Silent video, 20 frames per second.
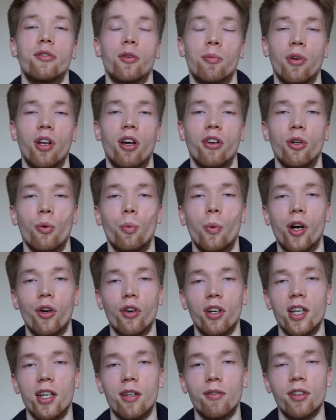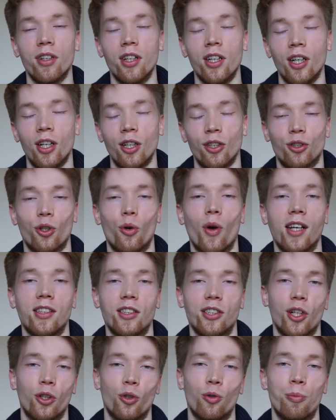from London where I live. So as a
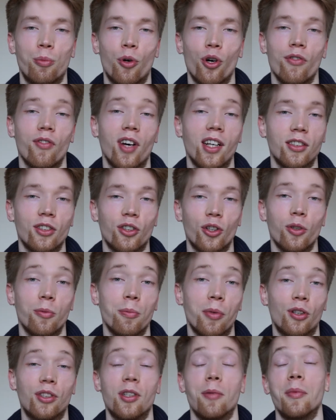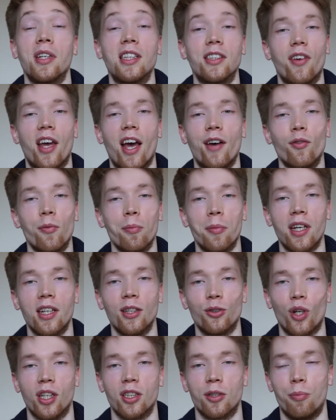general point, that's good because it means they haven't been
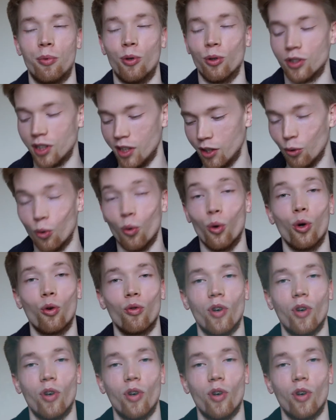transported all